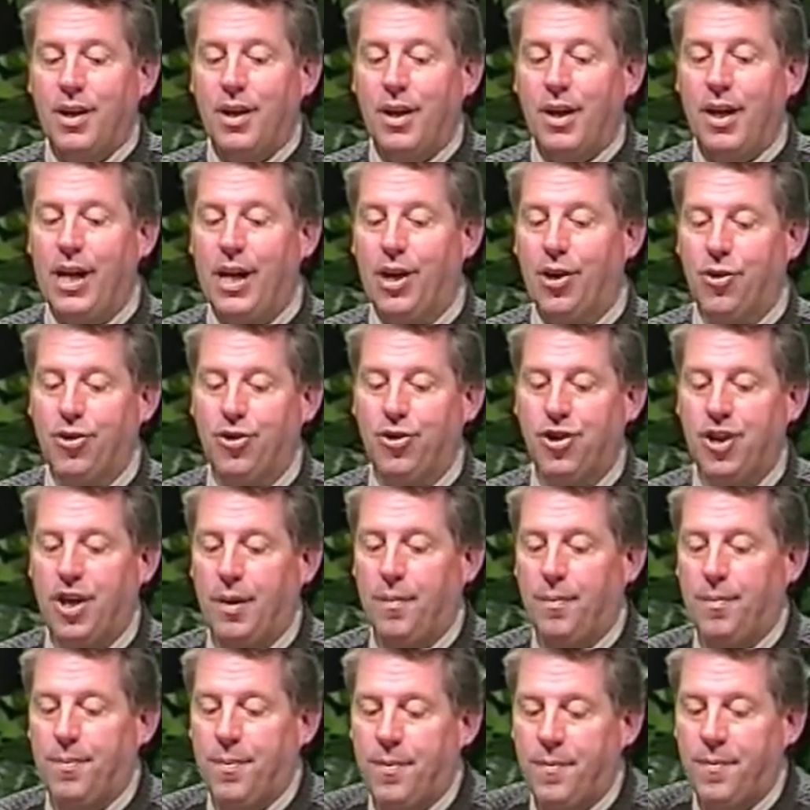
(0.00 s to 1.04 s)

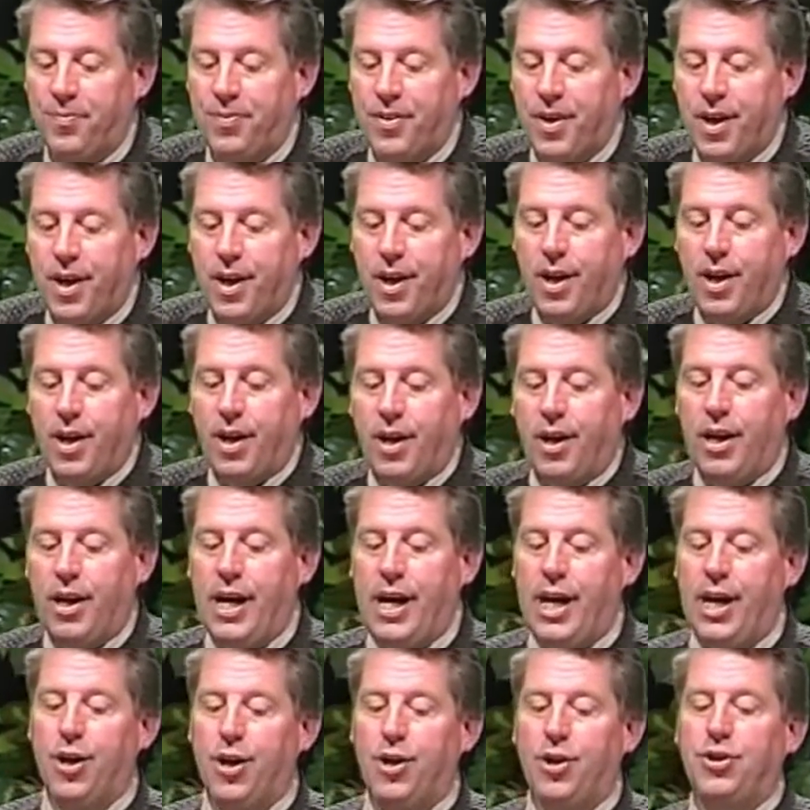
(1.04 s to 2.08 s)
leadership.
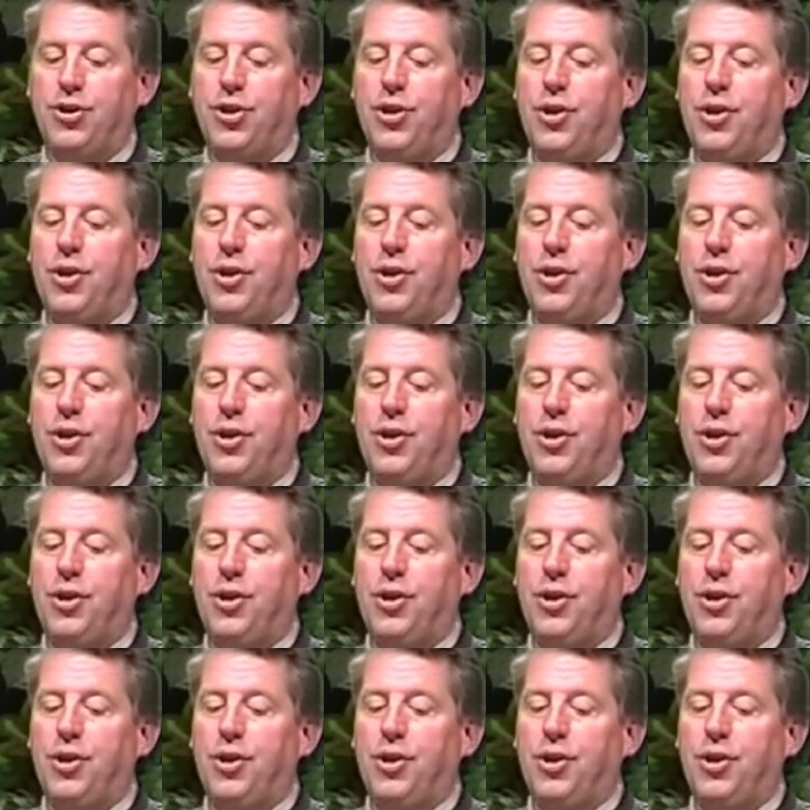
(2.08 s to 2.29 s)
Leaders